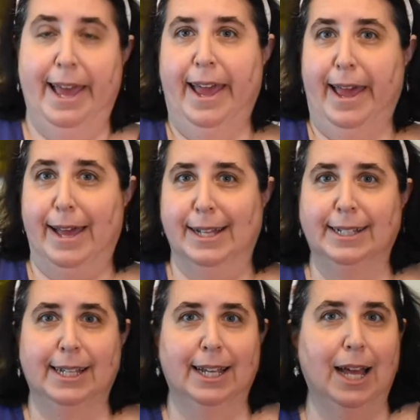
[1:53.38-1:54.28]

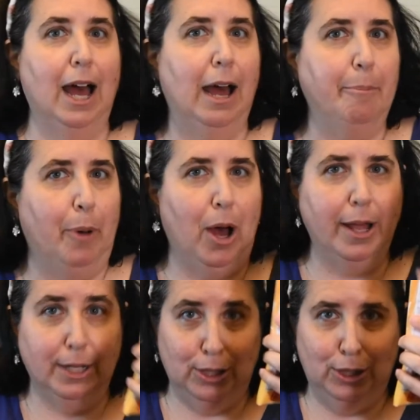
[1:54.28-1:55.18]
and I
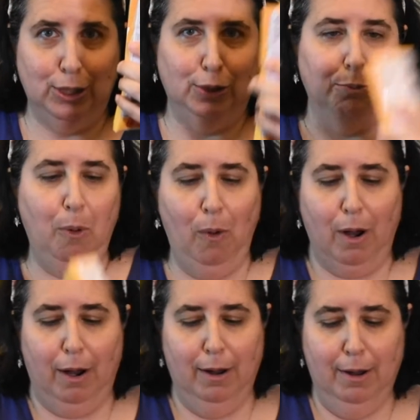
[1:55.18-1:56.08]
bought two more.